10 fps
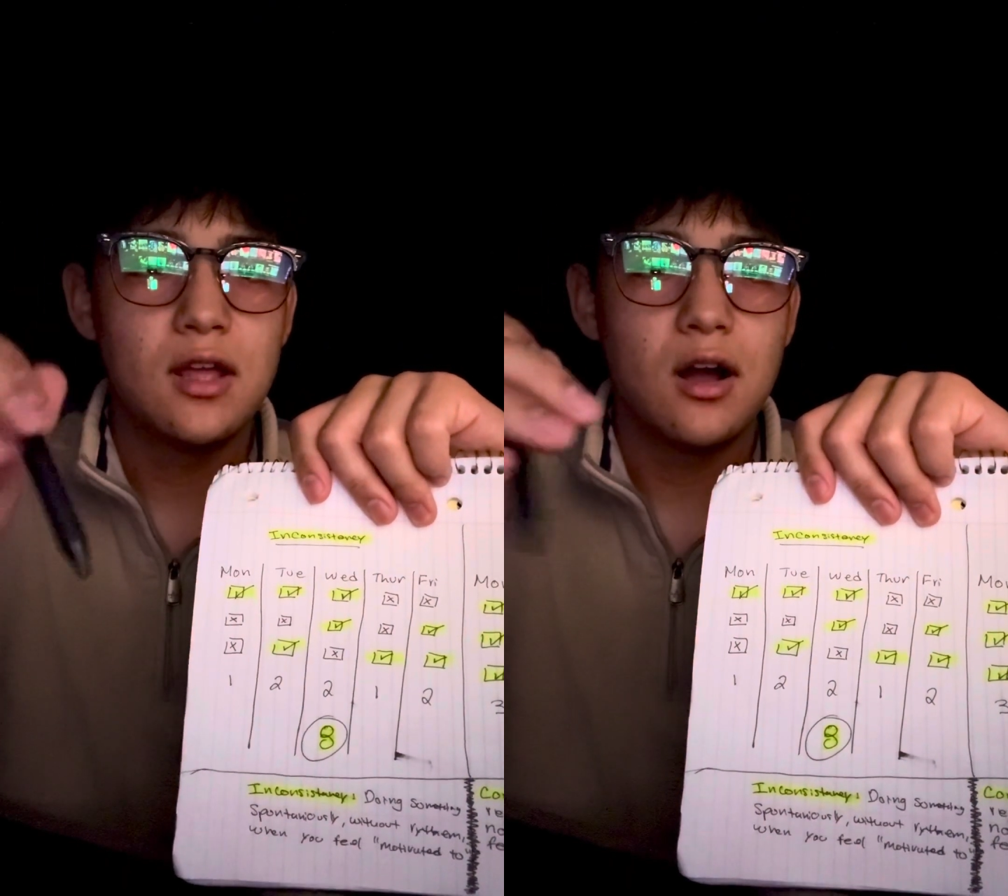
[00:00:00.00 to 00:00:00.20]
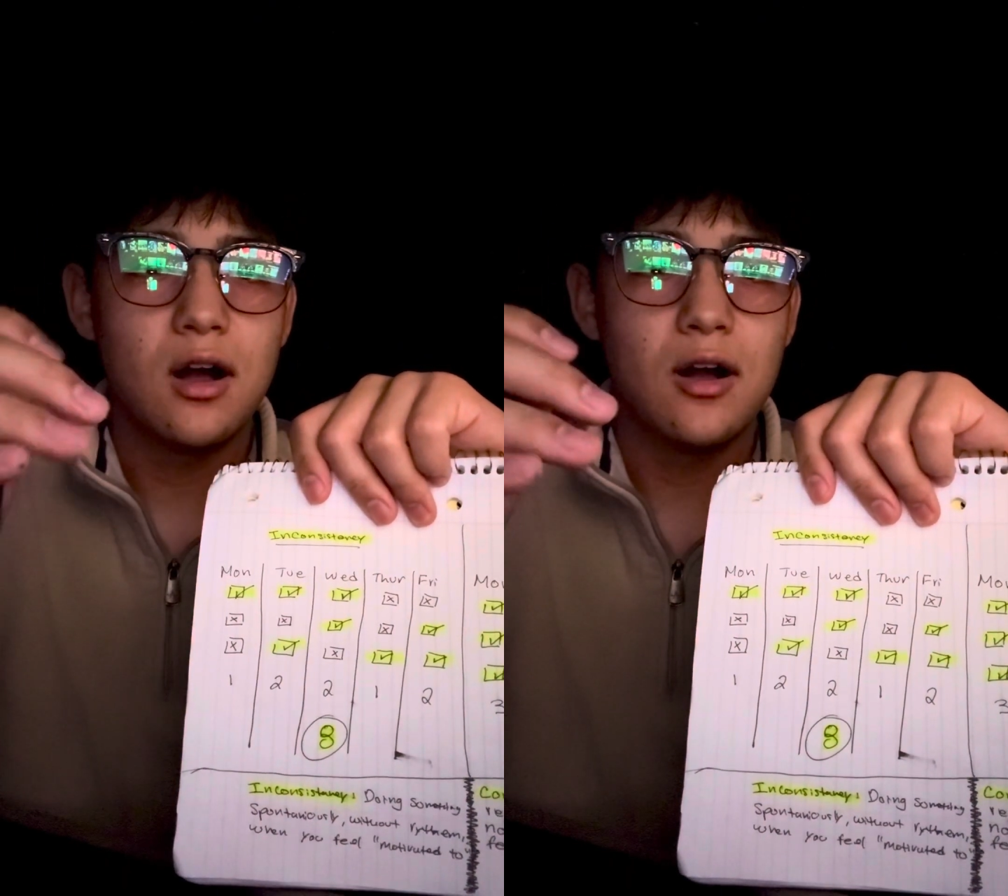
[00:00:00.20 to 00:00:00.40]

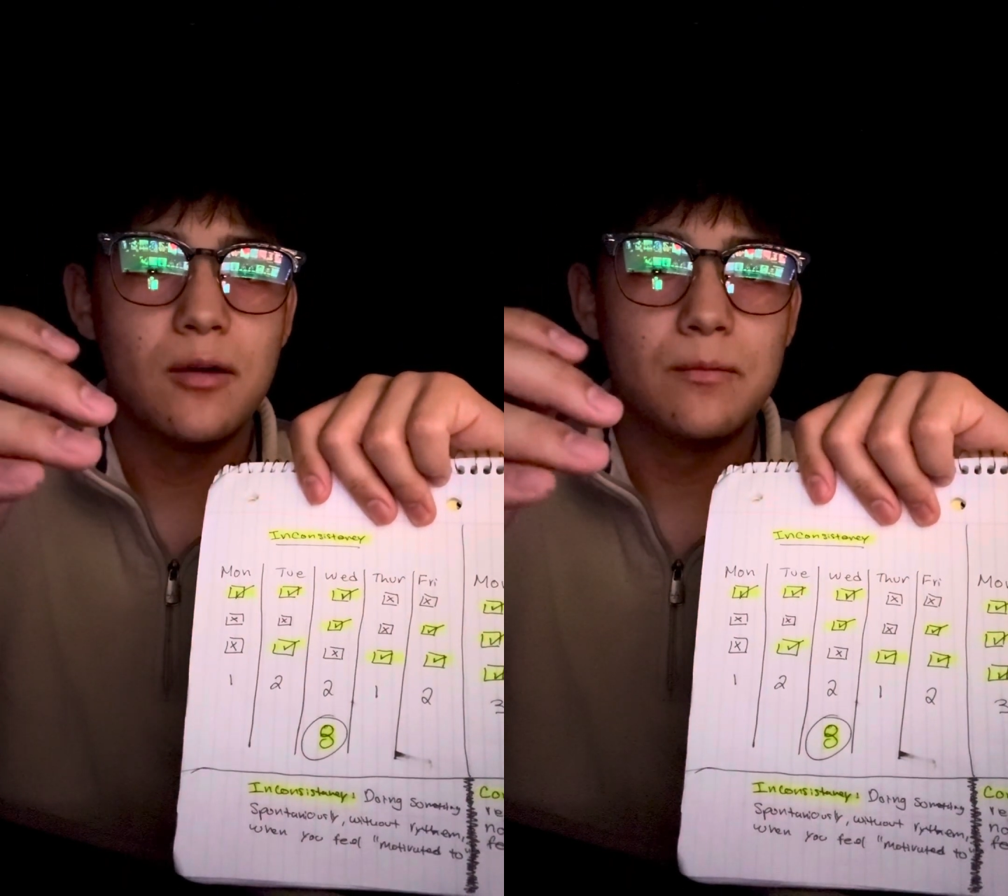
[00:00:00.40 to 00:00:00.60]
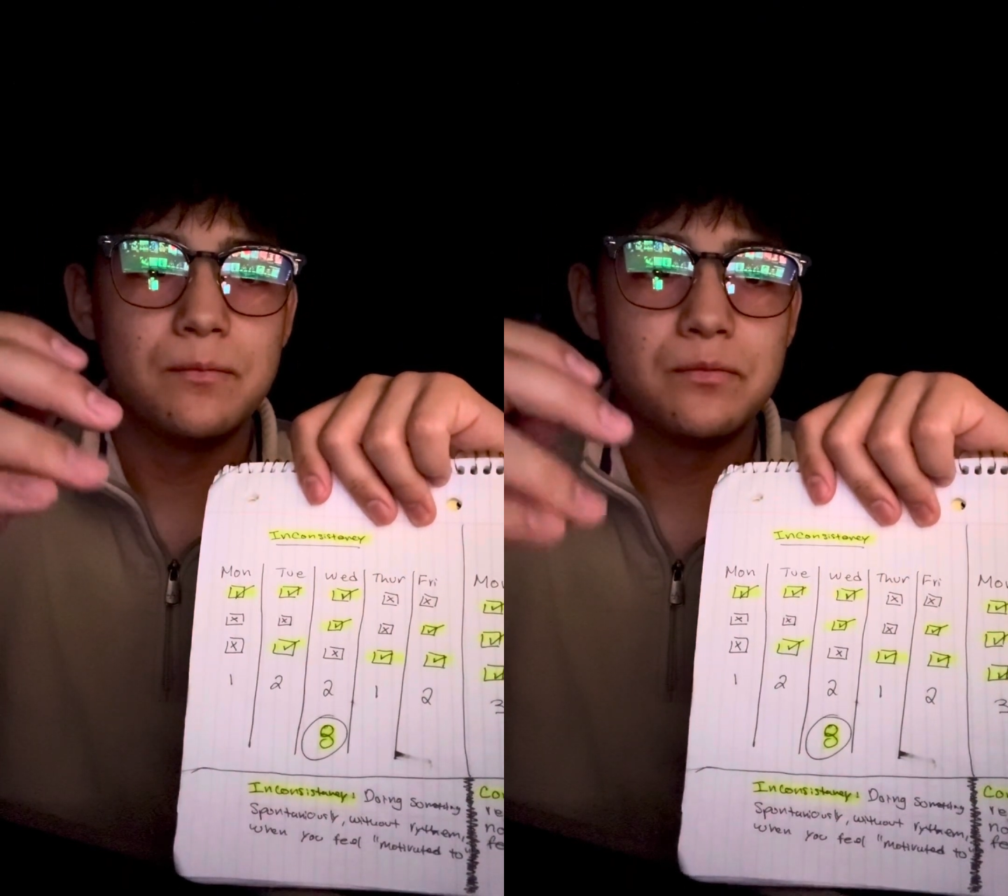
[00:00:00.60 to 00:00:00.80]

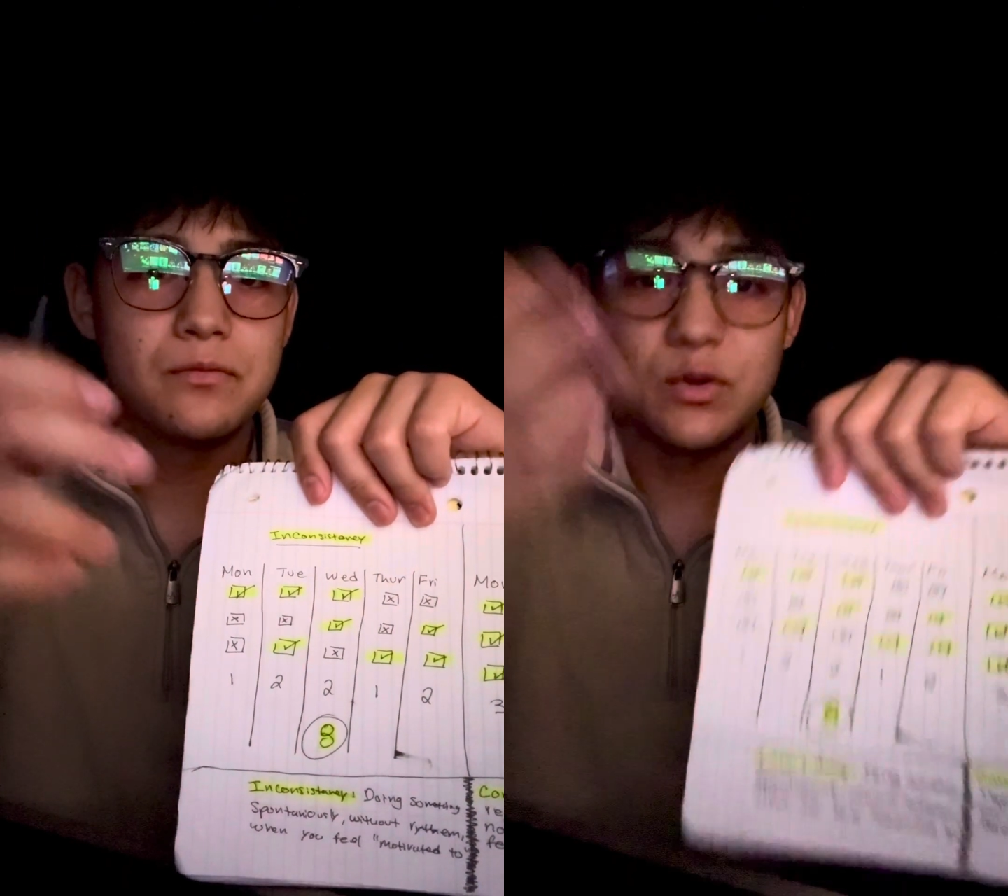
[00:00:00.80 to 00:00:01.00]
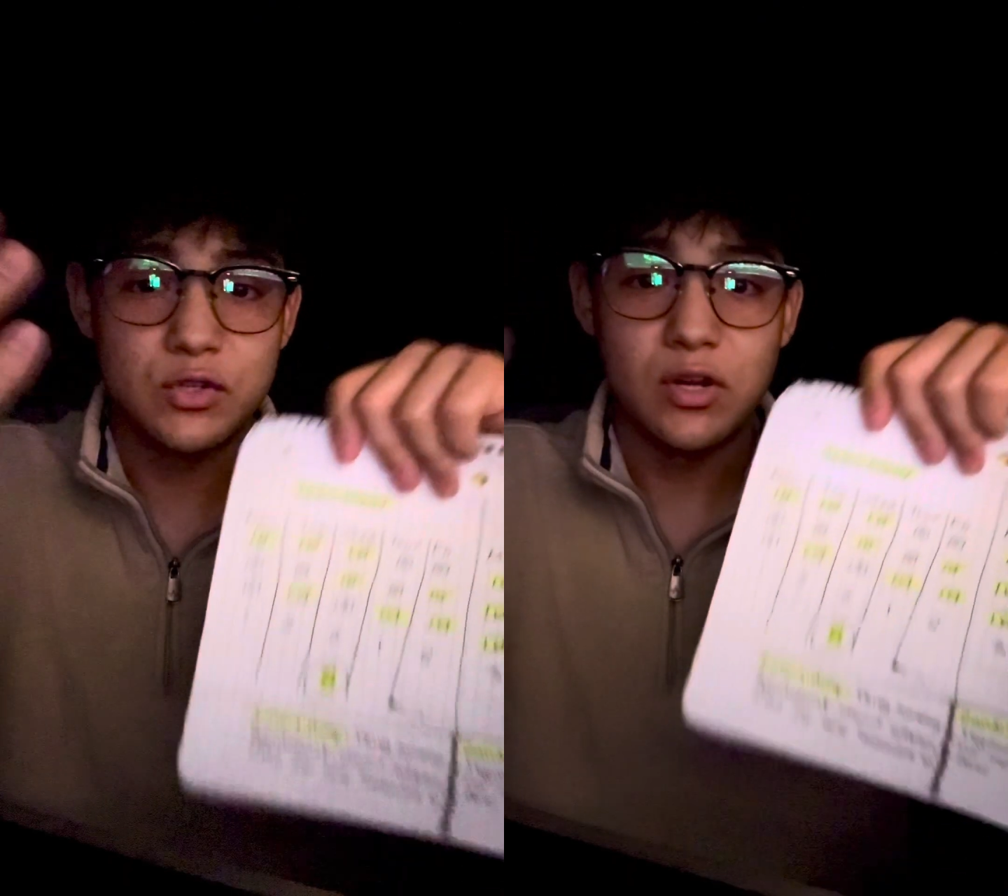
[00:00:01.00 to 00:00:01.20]

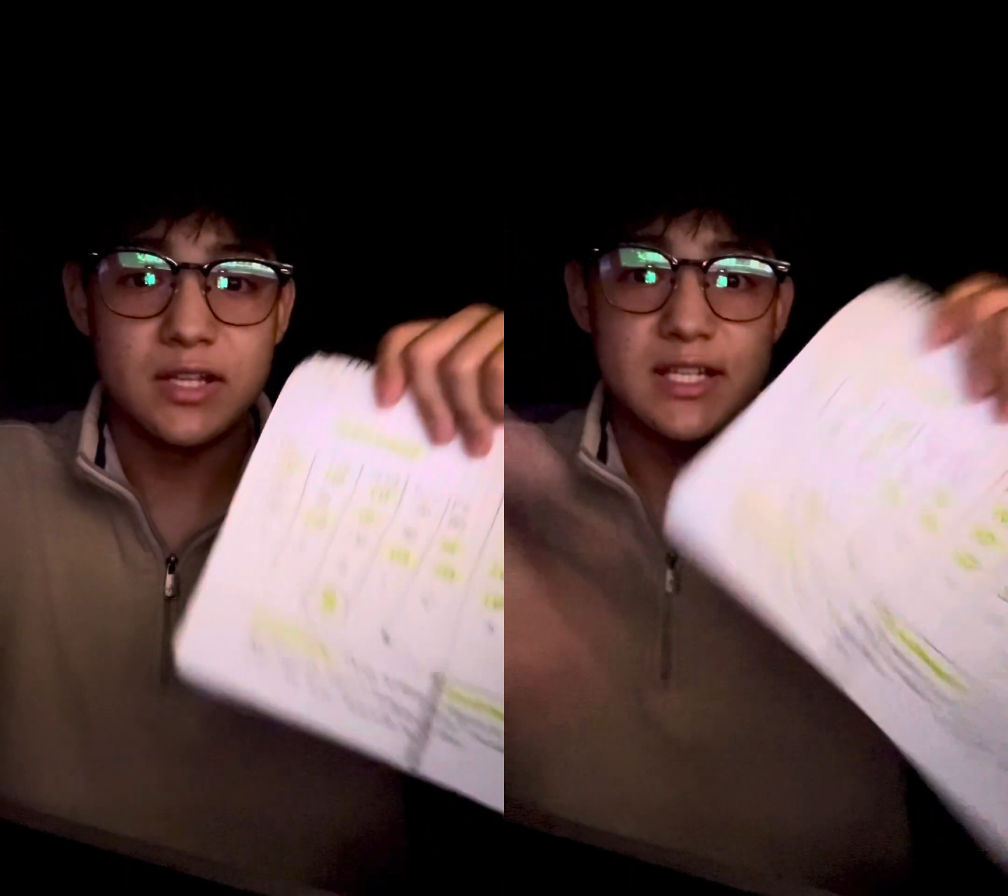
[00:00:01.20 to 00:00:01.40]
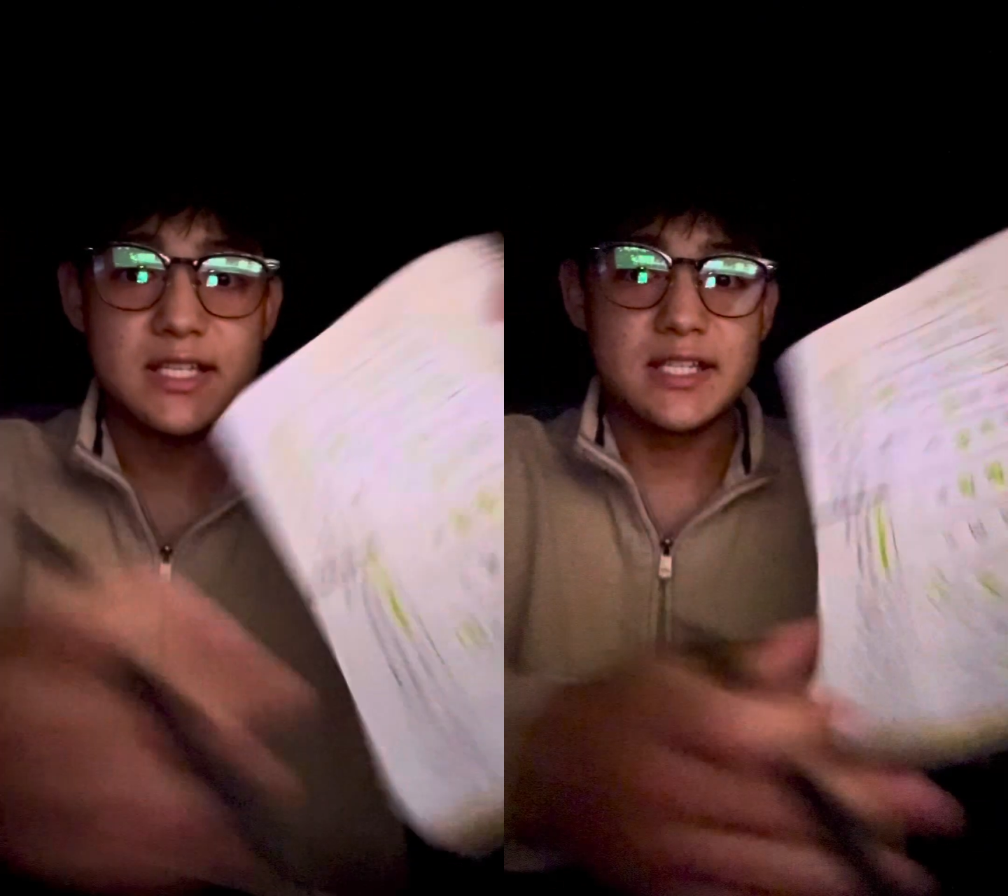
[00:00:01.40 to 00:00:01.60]

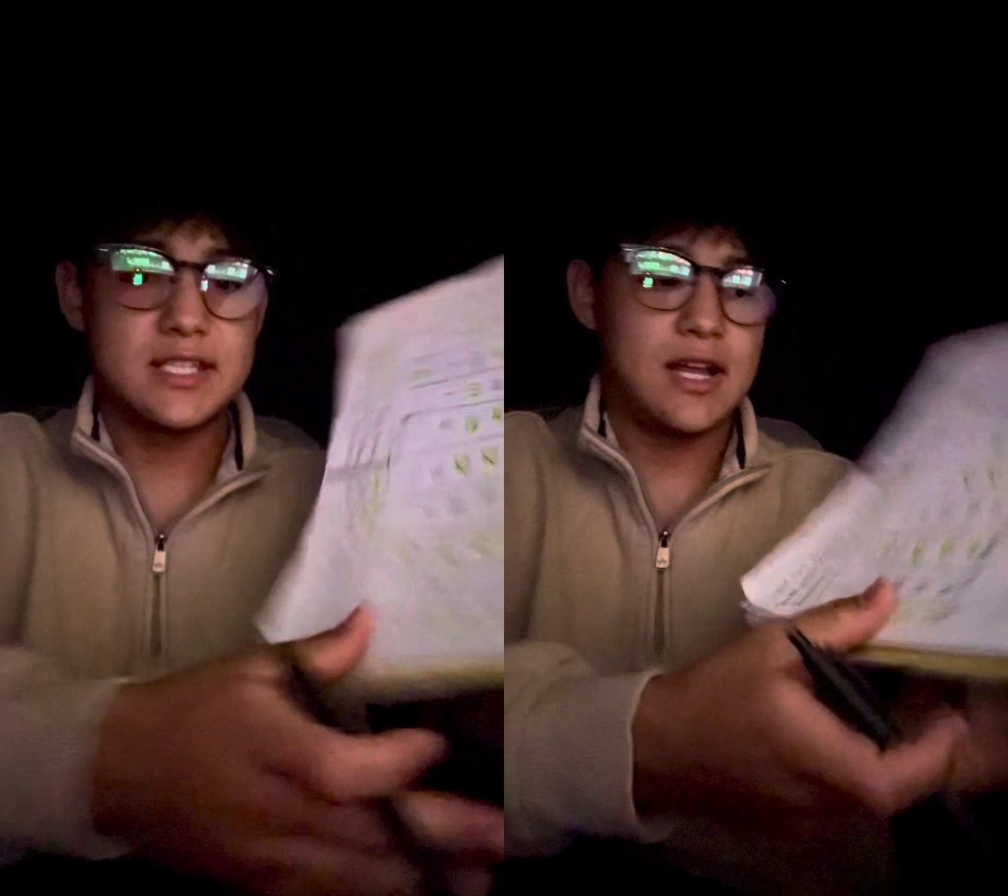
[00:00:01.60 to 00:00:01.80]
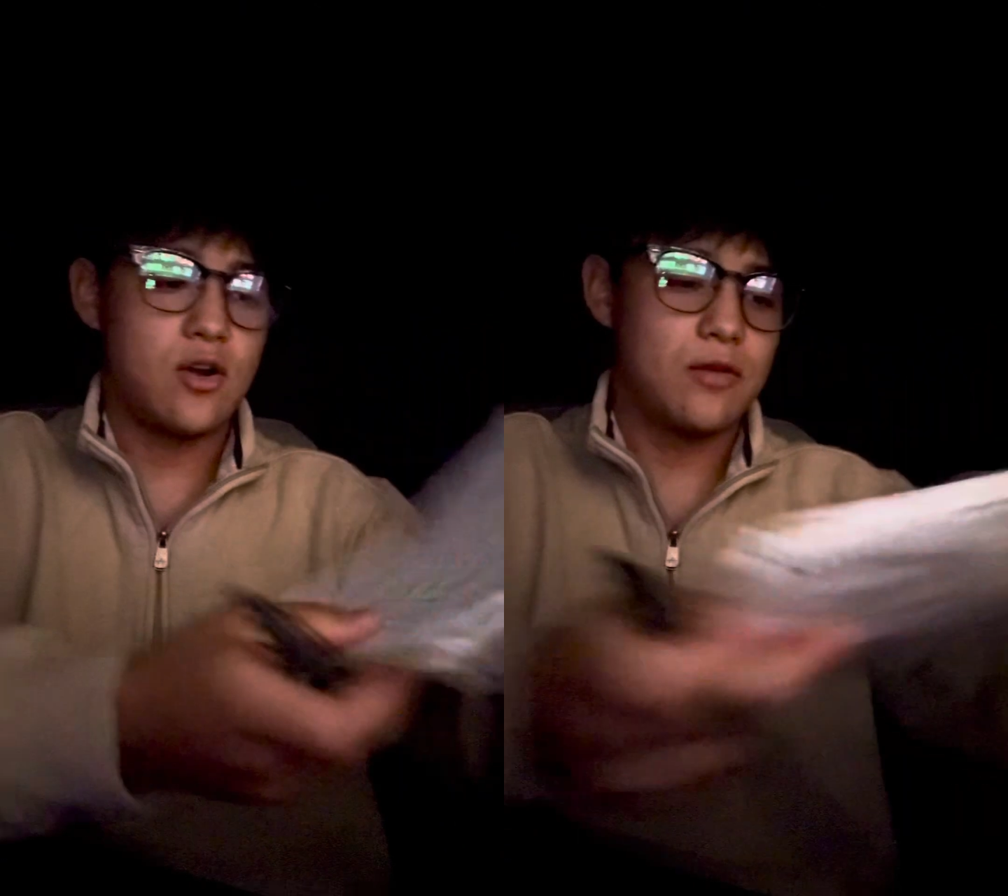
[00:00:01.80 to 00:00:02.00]

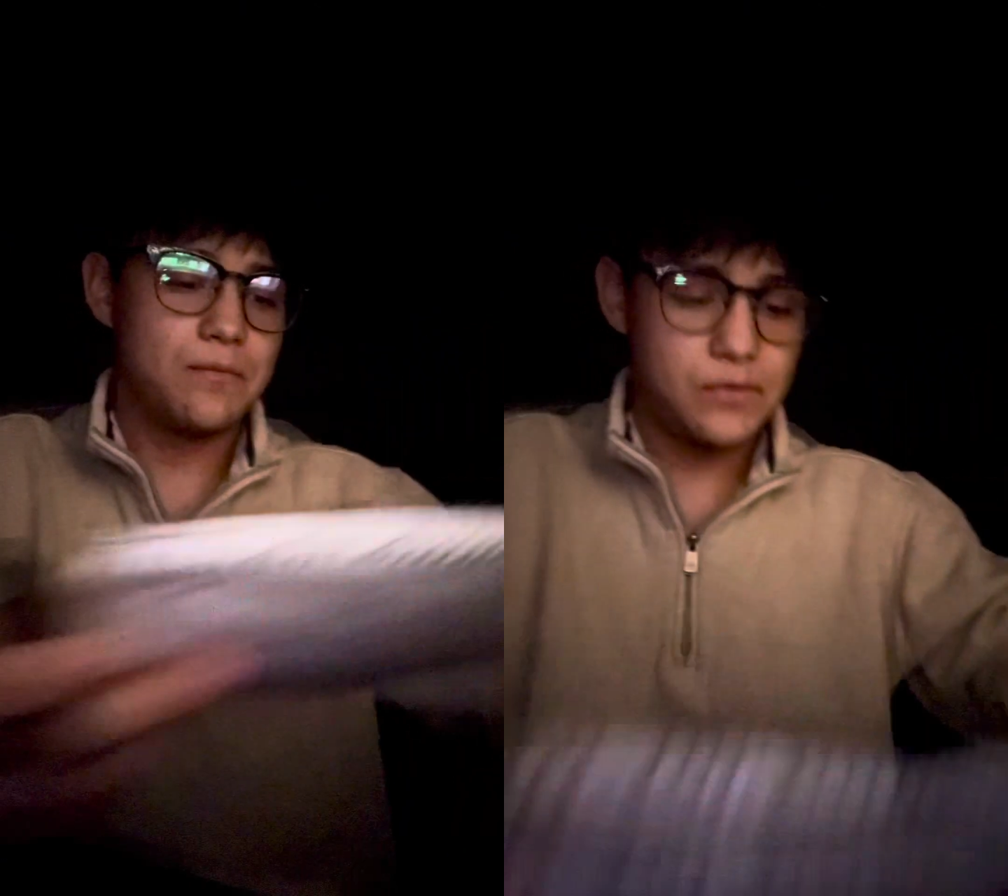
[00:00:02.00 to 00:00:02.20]
consistency at all.